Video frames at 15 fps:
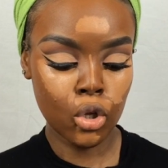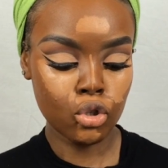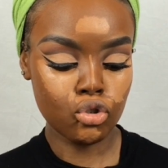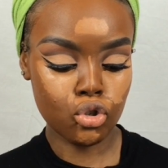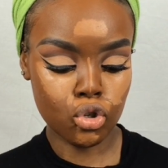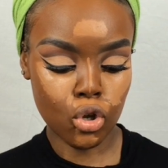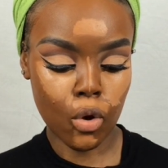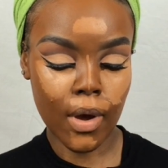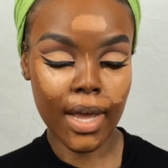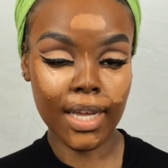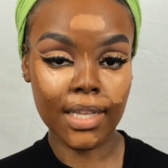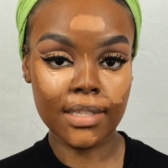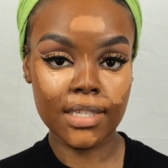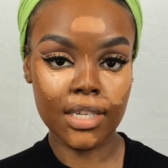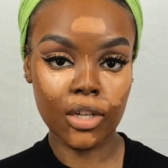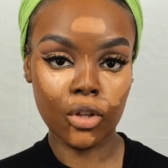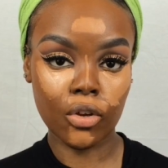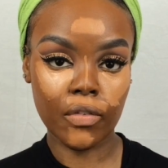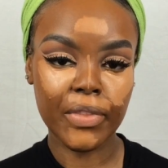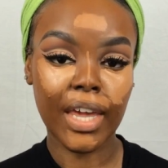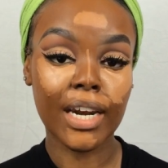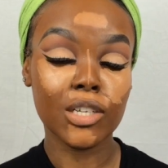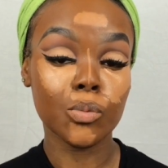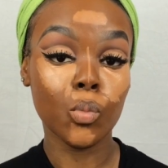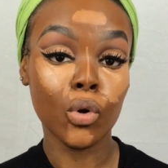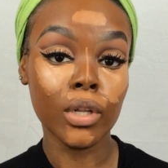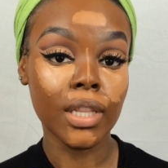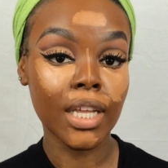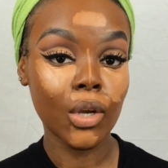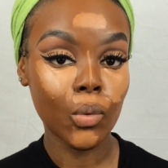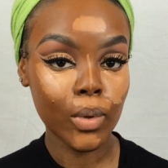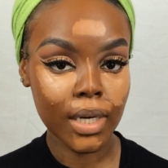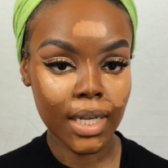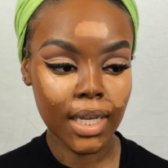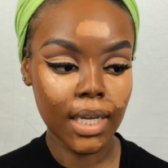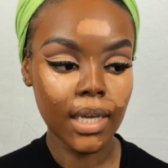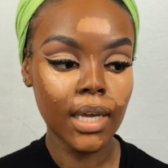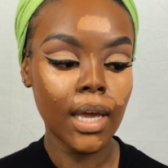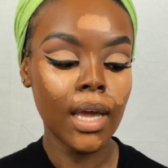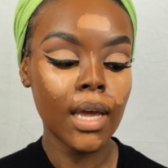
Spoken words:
So a concealer that is more liquidy